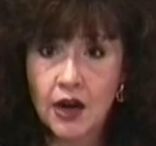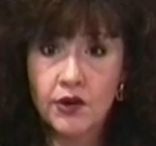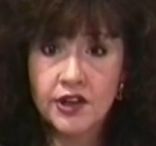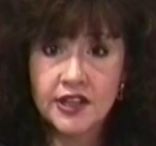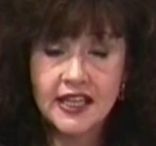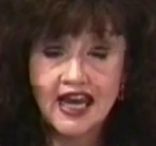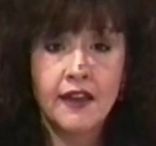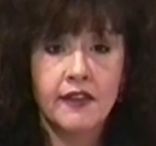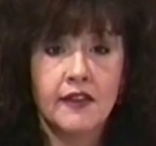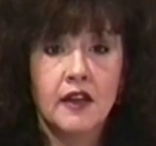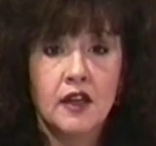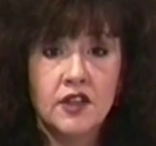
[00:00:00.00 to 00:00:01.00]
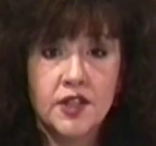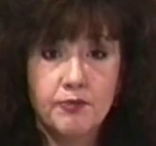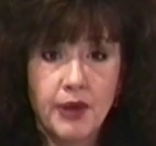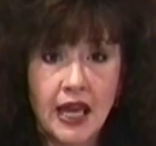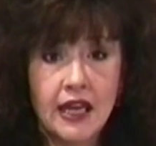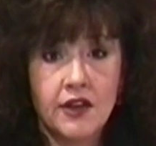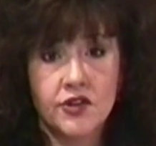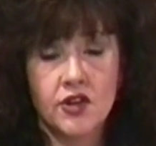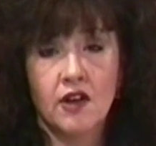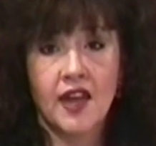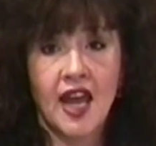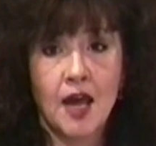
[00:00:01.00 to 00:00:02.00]
Our death
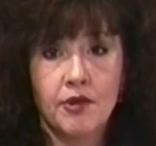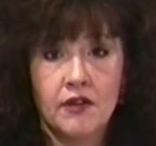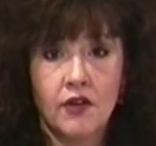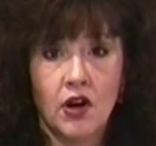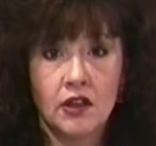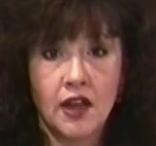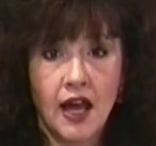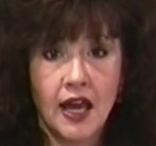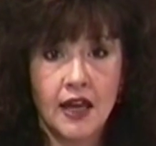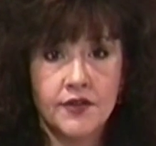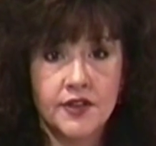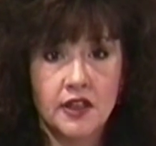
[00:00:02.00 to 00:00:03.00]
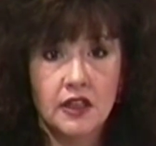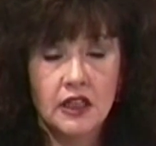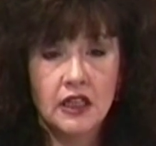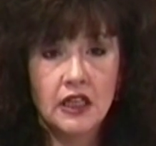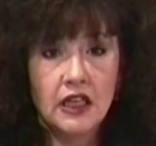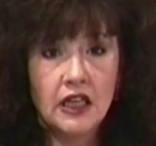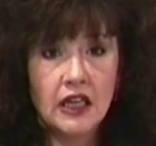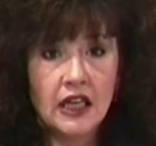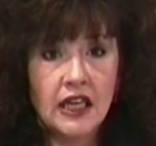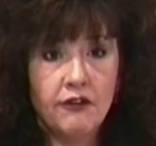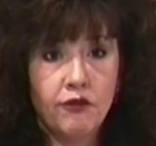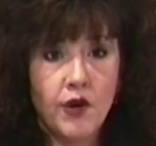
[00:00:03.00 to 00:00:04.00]
depends on the habit of our lives.
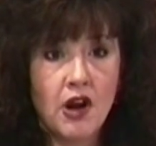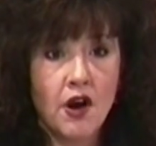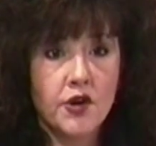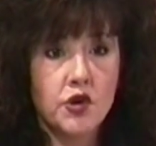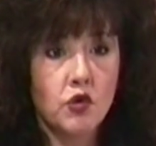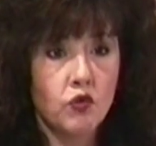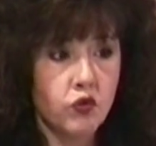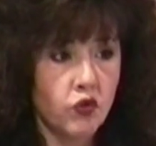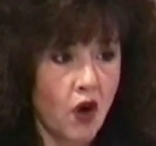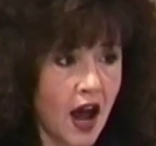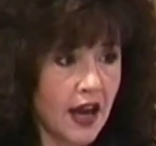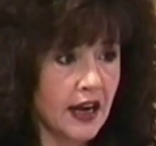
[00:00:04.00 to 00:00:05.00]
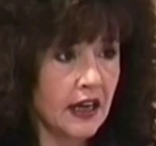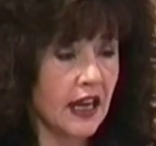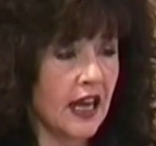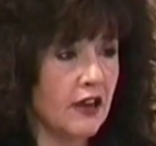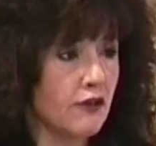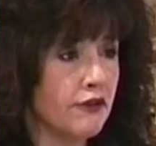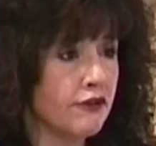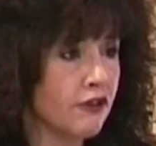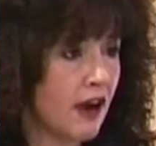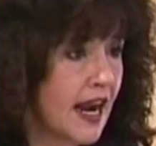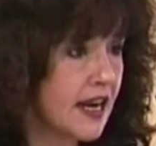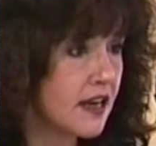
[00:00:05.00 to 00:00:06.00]
If we are neurotic and
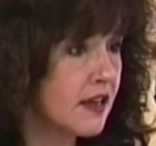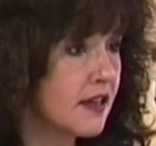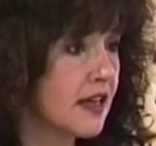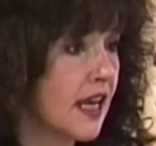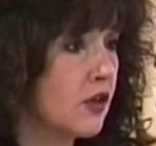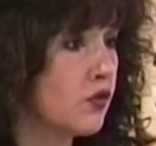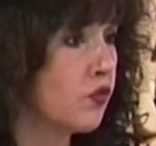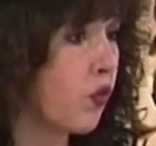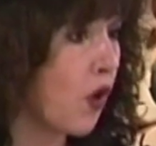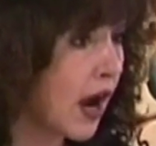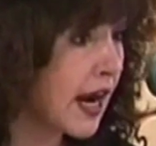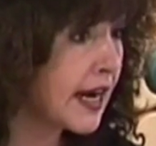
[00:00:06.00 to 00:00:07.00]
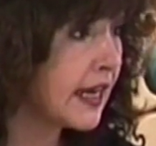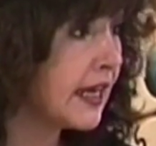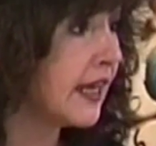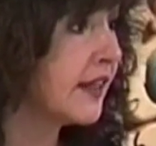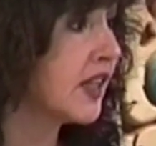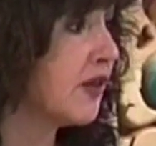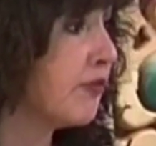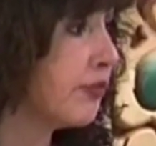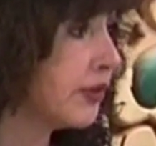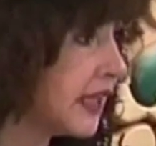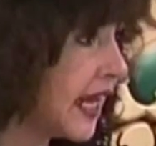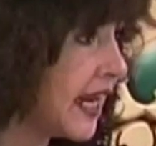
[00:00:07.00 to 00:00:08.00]
frightened and whiny and
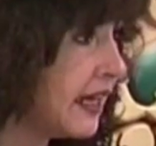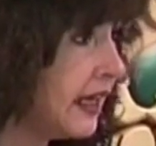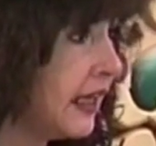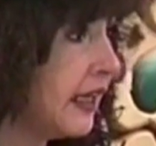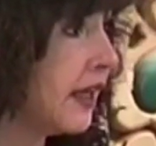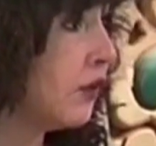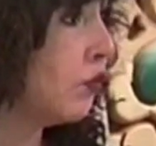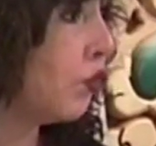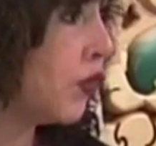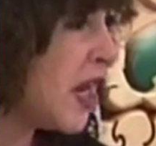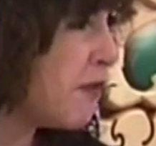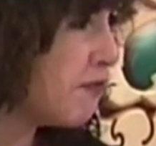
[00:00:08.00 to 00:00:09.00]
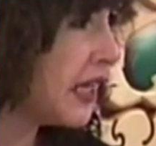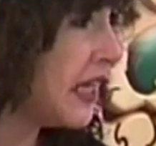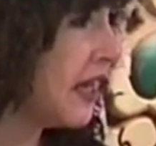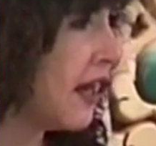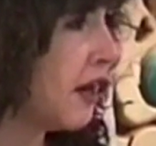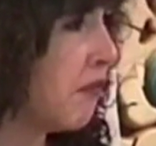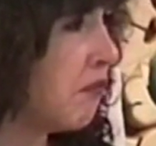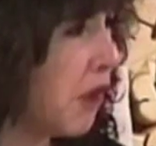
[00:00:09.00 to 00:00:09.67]
complaining and weepy and